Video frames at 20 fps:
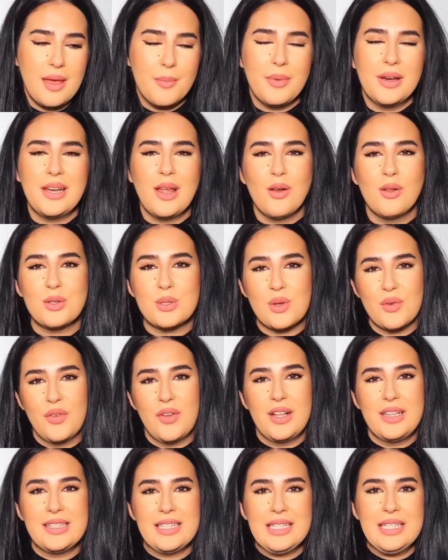but I also
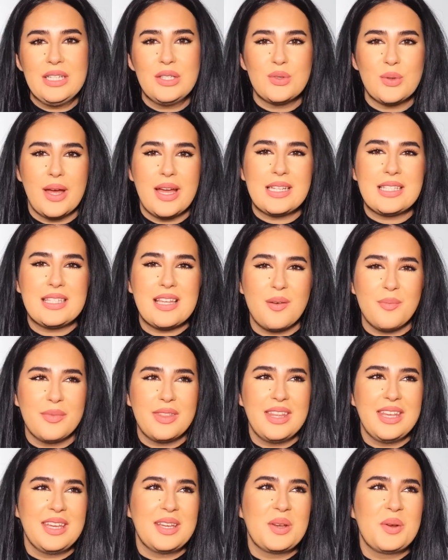felt the need to add
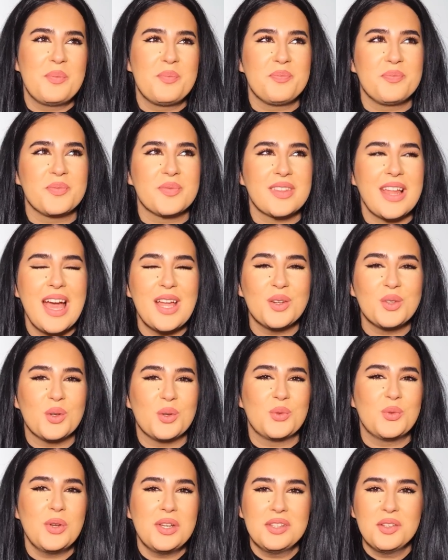something, I don't
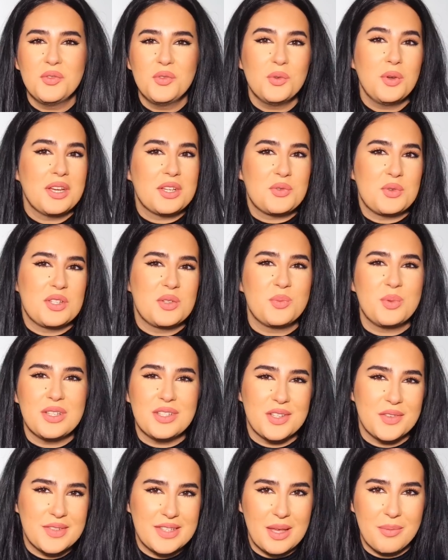know, to add a few extra
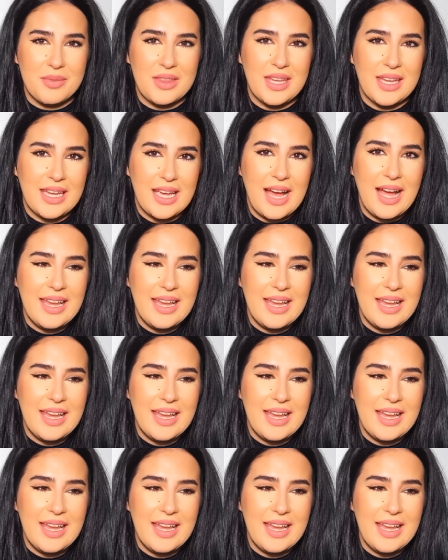sprays of something.